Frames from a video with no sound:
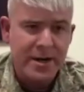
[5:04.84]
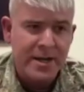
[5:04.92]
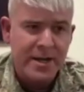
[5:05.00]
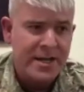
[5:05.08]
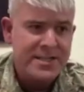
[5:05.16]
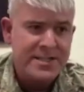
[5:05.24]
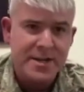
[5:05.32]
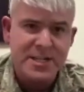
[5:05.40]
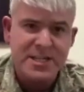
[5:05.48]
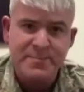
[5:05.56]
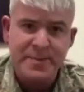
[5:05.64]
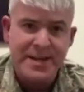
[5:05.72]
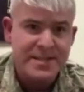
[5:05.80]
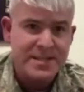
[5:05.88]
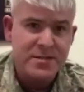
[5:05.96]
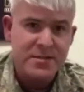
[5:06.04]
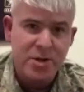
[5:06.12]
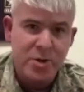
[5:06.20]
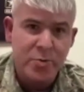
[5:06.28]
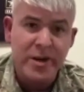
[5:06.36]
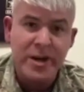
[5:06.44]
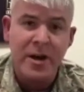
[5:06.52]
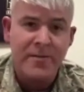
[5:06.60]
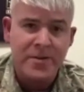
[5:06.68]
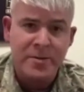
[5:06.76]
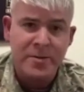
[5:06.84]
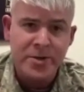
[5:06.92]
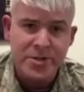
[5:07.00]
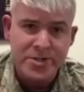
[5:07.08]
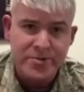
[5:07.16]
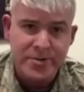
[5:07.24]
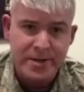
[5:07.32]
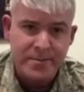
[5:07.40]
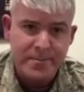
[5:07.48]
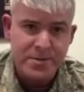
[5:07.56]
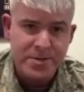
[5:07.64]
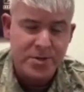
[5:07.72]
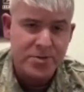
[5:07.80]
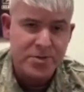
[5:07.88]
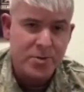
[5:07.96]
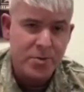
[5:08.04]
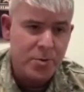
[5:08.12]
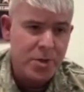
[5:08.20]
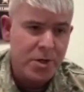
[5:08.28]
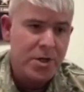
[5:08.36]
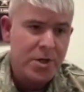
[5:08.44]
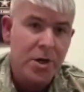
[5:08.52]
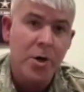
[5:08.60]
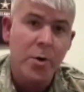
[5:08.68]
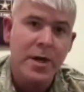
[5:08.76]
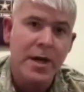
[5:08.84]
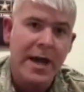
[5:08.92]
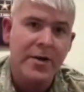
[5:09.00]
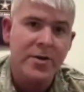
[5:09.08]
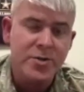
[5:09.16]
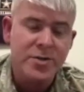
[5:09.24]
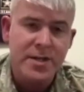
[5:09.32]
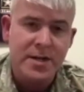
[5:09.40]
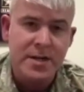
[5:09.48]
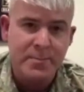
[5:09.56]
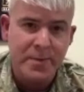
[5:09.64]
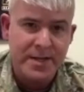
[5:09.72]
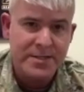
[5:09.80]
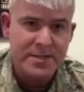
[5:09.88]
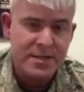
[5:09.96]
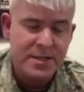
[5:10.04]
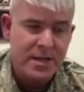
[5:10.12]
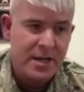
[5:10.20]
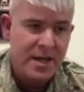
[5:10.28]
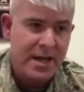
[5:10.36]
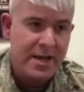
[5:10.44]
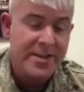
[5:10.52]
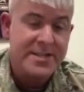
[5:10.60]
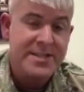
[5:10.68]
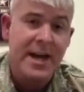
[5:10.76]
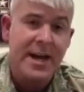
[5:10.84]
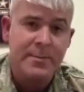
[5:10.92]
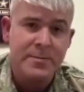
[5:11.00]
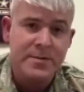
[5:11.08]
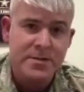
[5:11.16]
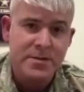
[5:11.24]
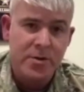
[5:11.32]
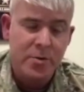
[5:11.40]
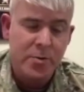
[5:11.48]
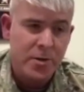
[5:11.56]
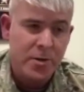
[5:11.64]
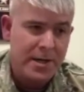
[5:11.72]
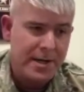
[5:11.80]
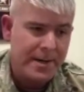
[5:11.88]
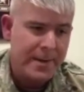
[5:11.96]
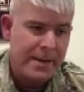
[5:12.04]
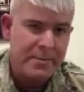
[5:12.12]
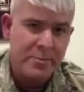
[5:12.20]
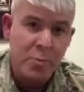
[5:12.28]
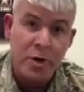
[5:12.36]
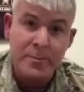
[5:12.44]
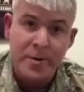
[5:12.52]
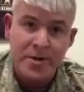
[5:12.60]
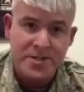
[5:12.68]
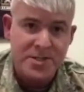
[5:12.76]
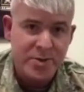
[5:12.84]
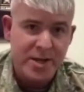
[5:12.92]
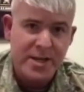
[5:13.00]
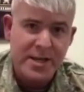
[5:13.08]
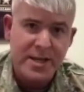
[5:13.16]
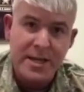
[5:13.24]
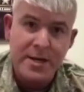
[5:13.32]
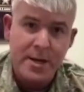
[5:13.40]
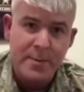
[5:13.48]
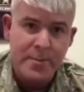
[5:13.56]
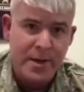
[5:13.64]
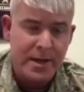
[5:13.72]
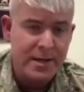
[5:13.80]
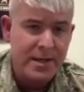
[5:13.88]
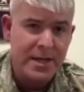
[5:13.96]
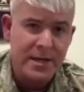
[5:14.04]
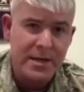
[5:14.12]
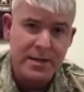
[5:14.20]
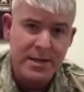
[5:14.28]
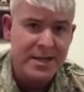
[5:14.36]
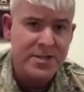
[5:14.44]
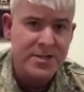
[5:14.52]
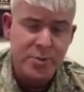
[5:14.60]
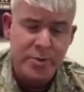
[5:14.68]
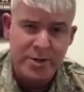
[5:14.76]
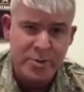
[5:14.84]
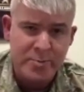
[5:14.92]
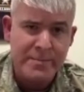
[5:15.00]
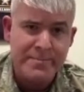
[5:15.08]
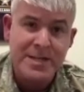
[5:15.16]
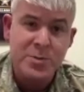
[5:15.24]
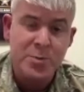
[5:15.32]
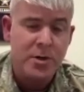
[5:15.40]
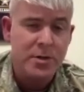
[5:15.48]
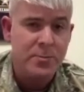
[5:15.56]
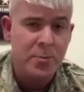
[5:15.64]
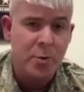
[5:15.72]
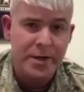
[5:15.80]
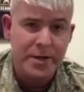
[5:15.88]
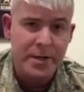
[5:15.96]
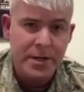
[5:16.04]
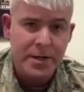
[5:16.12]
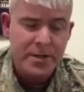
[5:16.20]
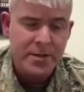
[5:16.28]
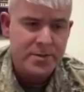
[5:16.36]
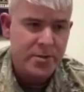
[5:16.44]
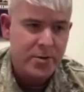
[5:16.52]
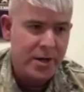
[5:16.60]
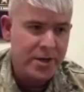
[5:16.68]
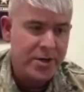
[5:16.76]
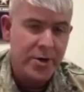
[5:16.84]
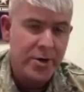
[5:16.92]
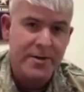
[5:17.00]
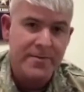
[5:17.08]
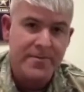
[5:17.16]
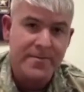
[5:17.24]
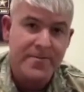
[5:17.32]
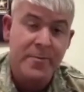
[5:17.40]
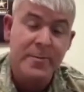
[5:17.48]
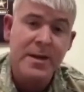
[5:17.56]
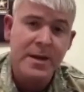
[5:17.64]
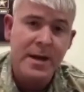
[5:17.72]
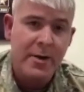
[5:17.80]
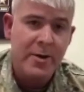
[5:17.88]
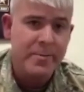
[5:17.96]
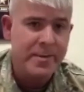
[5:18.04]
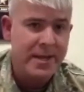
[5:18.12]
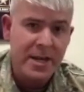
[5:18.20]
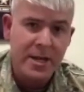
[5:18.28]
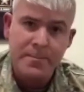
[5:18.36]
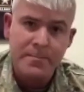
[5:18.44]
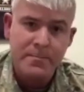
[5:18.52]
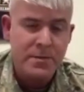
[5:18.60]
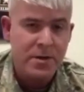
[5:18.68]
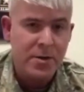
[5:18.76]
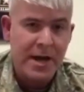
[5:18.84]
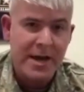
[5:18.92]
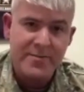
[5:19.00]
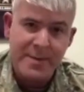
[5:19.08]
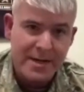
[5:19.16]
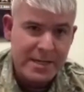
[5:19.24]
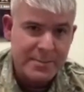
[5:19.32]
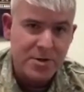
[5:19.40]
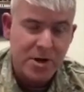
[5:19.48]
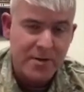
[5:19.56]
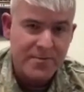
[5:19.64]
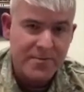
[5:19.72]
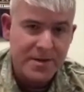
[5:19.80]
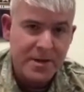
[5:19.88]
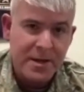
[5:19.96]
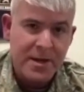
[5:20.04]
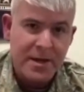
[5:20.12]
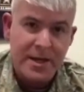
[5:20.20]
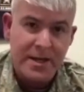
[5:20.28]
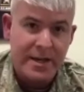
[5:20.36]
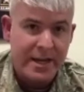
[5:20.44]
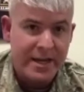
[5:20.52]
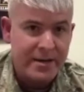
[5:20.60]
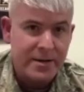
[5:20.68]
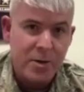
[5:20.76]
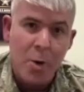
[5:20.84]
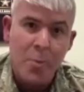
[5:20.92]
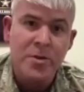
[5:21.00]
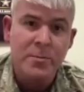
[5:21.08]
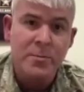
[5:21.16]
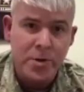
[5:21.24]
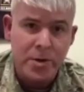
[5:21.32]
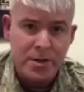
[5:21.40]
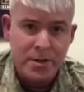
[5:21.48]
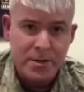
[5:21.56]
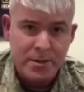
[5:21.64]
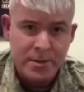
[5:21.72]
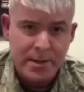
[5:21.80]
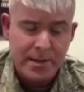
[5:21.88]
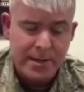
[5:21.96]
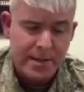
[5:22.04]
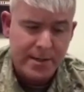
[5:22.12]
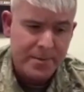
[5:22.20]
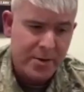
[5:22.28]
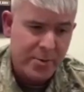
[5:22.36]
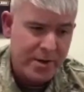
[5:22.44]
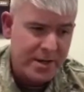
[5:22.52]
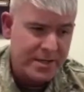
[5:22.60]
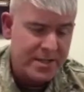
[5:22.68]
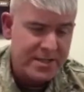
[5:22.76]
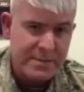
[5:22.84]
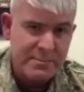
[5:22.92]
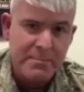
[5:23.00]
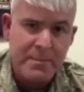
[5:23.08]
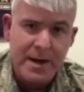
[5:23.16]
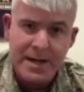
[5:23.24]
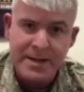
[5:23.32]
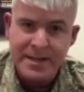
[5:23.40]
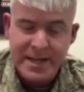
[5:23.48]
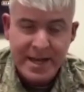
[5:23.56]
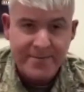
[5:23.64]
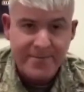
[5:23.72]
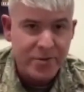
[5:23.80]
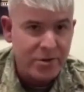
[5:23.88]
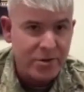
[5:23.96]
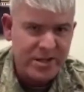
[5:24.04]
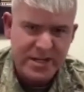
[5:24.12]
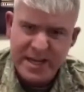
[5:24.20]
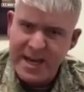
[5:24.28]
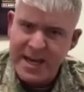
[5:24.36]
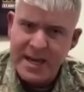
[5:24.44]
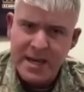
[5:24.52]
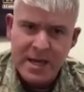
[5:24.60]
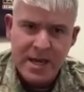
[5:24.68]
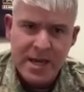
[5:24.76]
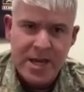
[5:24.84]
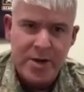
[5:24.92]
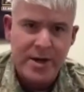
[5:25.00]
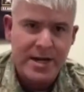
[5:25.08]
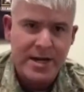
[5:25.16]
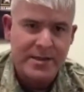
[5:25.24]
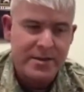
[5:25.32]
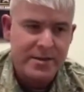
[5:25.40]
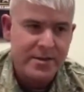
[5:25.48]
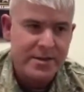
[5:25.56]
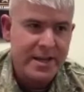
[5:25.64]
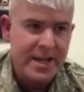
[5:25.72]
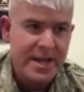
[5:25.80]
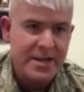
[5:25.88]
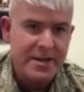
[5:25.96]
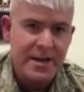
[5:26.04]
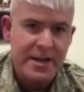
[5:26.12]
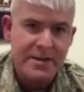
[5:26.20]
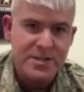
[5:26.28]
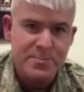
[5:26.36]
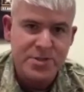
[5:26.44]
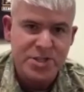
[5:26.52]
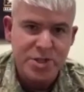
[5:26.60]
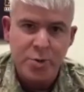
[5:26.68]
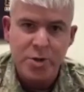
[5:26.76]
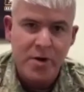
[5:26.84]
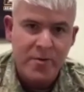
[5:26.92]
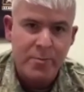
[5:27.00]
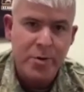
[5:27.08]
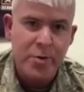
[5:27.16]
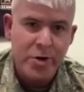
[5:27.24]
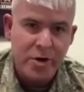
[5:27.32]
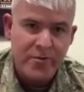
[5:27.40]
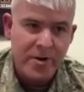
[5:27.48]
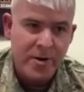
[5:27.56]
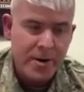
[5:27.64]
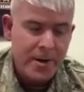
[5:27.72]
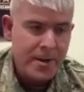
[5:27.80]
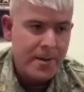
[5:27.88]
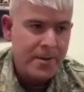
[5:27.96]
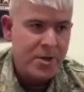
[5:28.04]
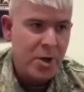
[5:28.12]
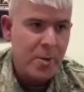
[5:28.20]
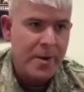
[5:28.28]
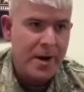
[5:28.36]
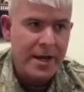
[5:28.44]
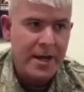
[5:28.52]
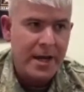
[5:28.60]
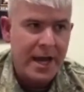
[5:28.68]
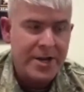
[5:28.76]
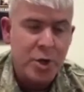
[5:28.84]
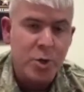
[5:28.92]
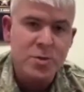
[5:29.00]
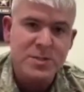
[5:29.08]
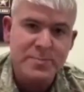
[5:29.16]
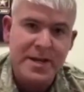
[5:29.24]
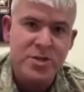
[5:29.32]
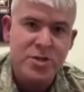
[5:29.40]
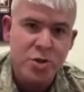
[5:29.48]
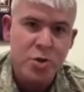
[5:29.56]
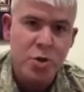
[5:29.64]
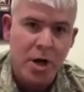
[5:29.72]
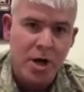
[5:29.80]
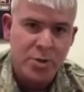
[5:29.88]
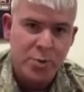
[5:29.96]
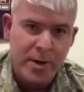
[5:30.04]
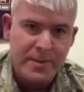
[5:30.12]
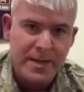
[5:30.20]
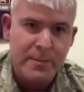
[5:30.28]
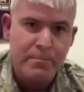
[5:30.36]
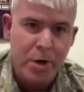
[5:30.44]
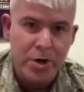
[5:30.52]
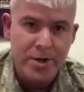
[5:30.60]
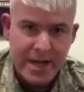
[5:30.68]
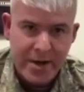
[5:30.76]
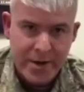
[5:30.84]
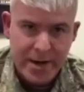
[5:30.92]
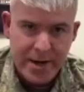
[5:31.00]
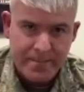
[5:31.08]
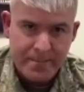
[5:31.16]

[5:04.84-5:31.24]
he studies best, reading off a computer screen, so knowing how you study best and the times, I'm a morning person, so I like getting up and getting to it. I do my best work in the morning. So, if for me, I would get up, have my cup of coffee and open the book. That way it's on my mind the day for the day. I got the day to stew it over, brew it over, but I don't spend too long to where I'm getting burnt out on it.